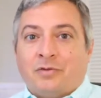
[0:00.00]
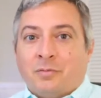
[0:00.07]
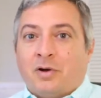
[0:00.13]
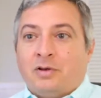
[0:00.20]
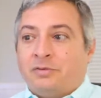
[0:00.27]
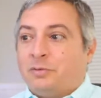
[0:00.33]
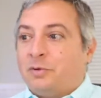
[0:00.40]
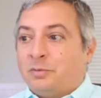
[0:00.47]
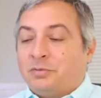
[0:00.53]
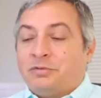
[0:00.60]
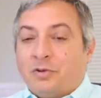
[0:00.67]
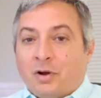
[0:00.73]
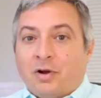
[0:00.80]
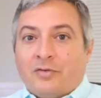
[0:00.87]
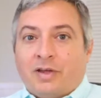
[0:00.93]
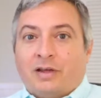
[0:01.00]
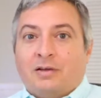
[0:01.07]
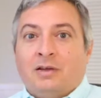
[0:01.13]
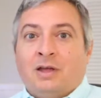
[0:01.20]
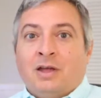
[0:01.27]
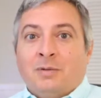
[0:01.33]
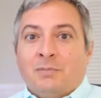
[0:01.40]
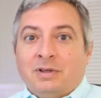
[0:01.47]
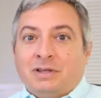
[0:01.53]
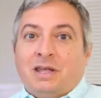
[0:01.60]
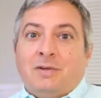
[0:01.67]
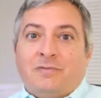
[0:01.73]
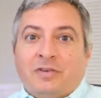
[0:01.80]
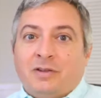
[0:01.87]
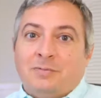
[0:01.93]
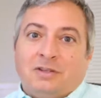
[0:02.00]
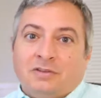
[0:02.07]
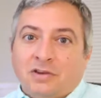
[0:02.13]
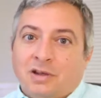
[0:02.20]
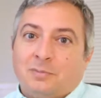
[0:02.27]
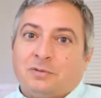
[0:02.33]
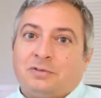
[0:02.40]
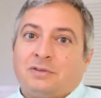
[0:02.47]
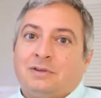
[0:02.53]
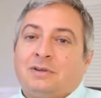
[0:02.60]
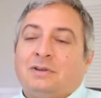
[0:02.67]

Your body's going, I'm starving, but you keep feeding me chips.